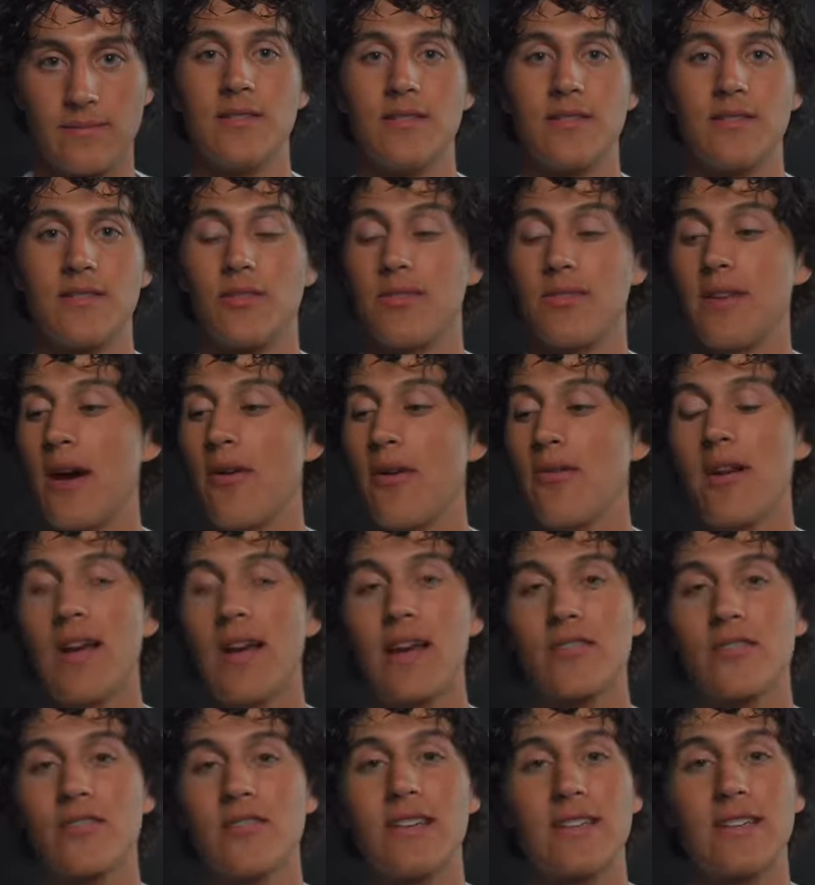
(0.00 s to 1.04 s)
So now we're
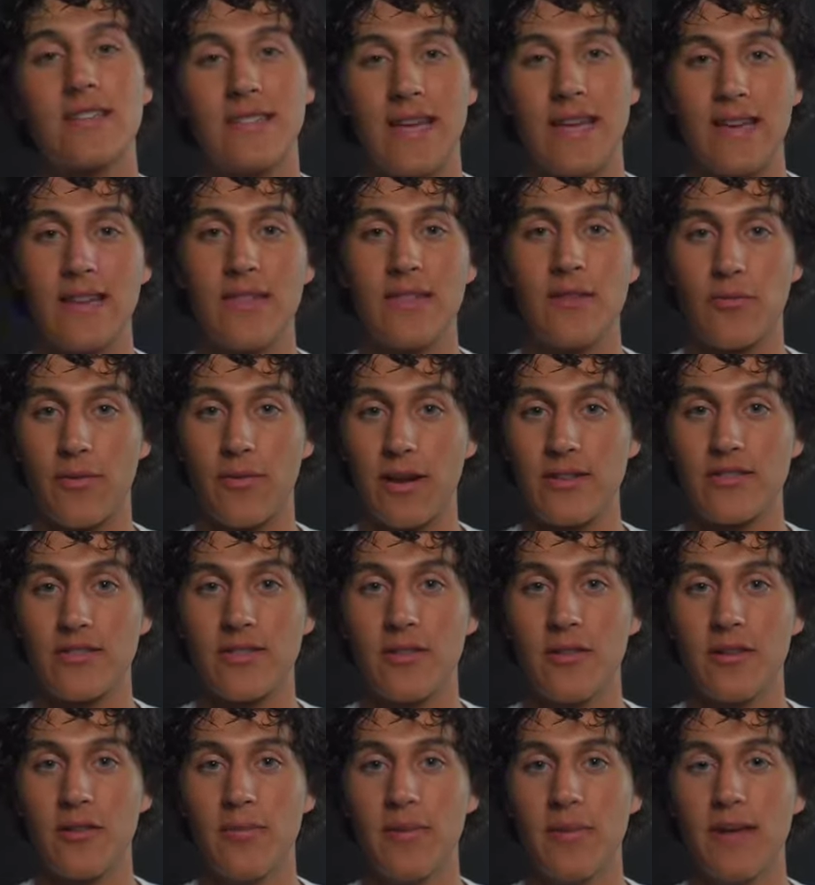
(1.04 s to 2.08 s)
actually extending the range a
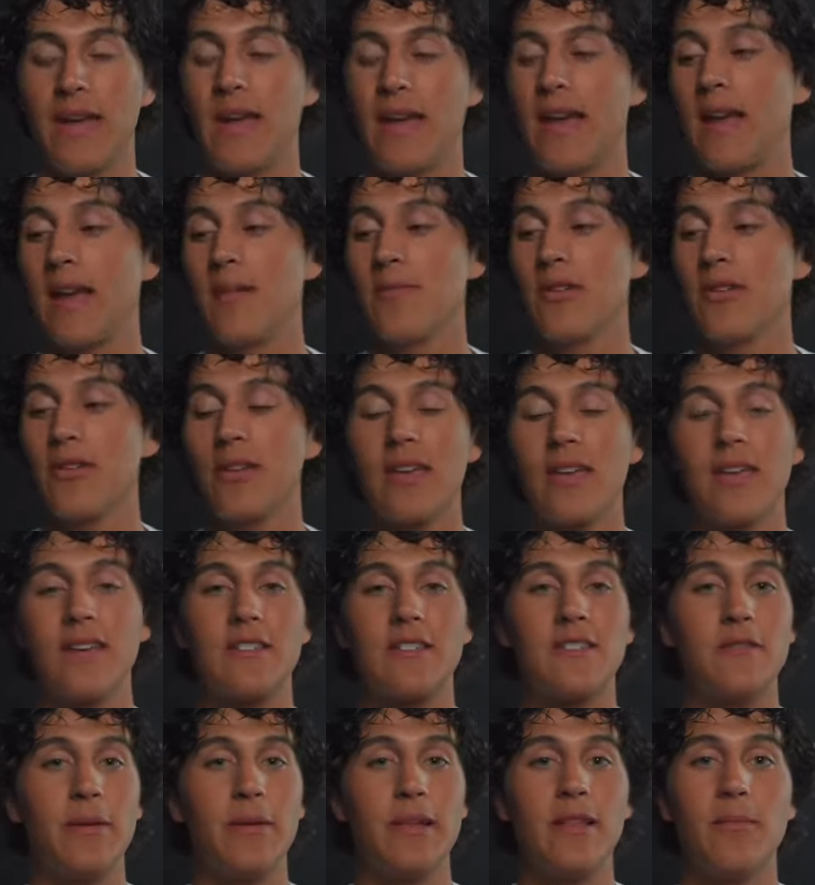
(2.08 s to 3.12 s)
little bit, and I'm looking to
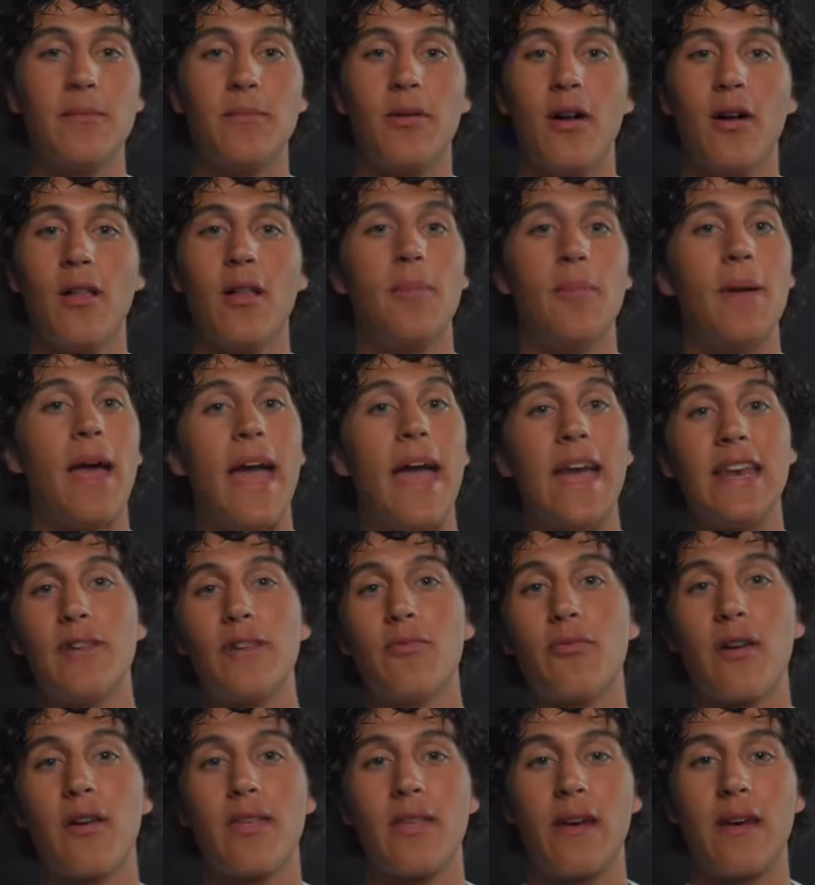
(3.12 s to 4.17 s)
speed the ball up
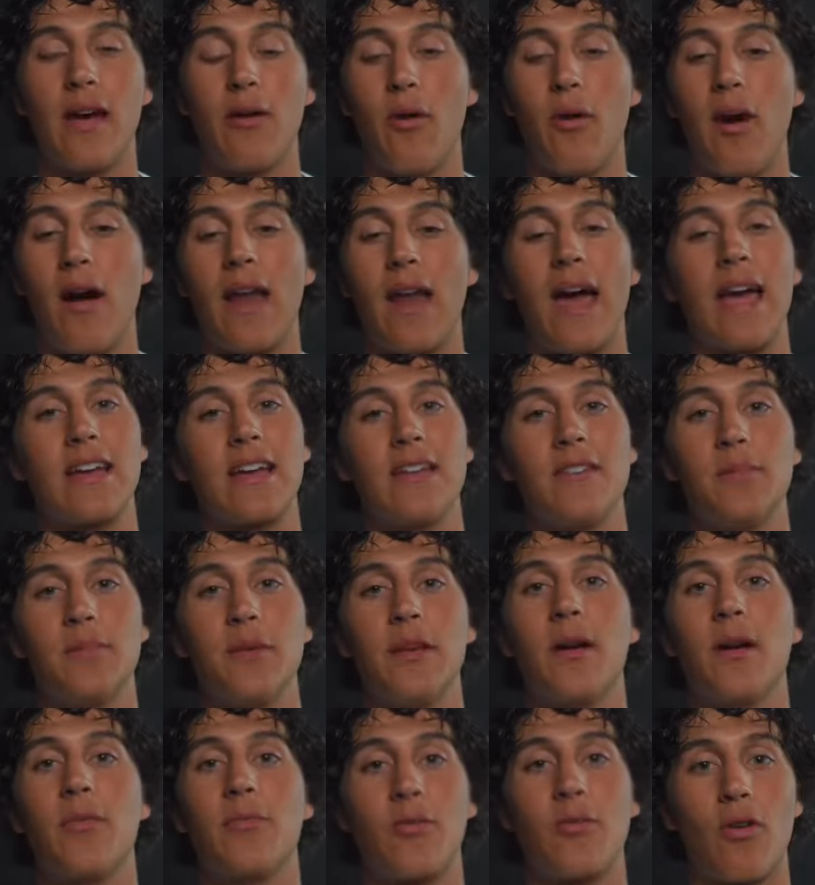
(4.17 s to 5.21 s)
anywhere that I want. I can
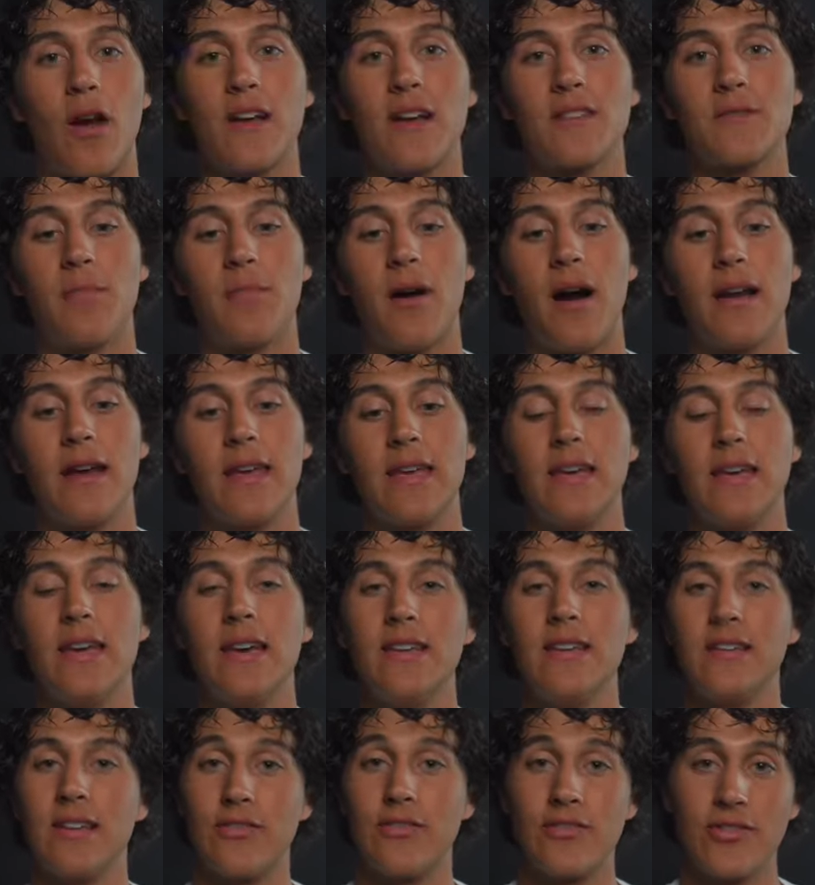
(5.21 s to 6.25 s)
speed up cross body
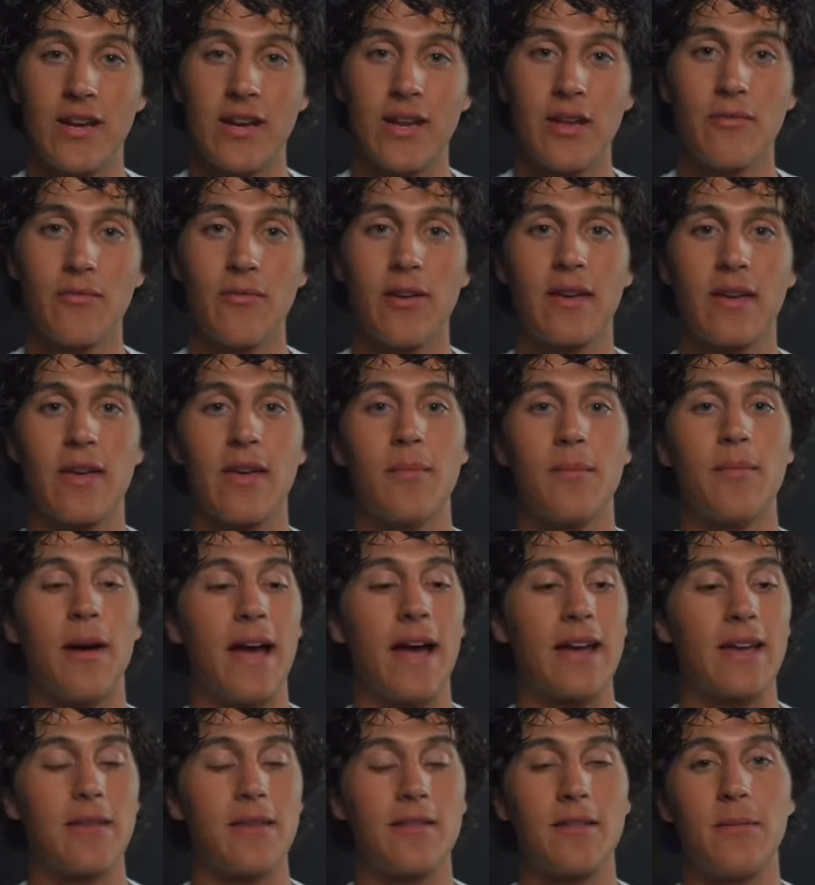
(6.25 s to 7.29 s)
to chicken wing him,
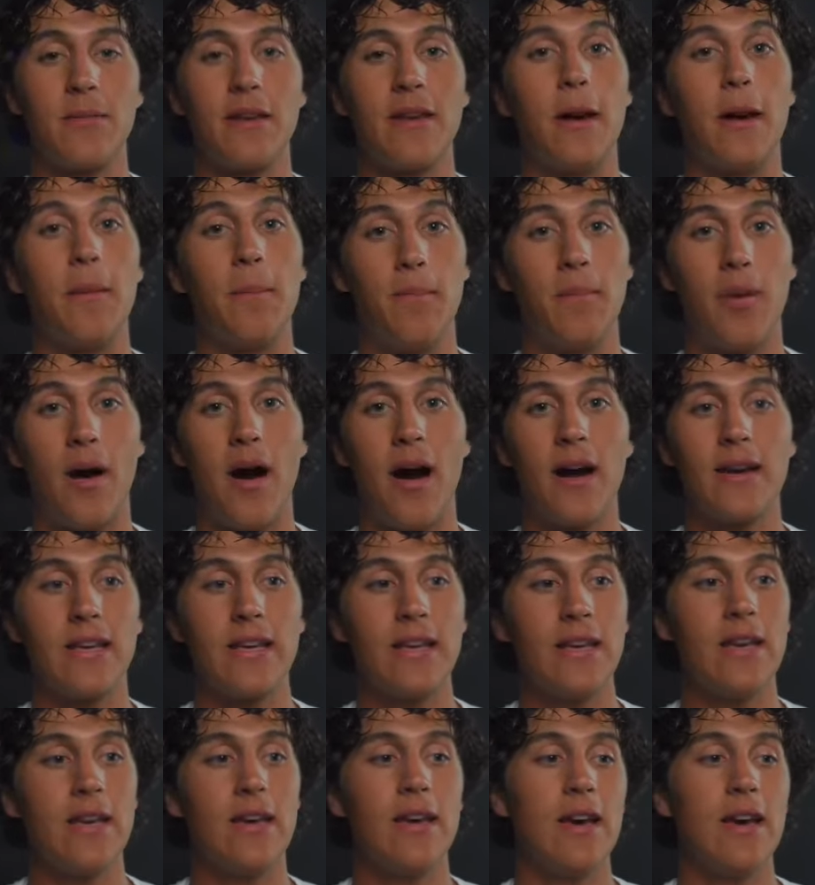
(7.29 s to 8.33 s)
I can speed up body,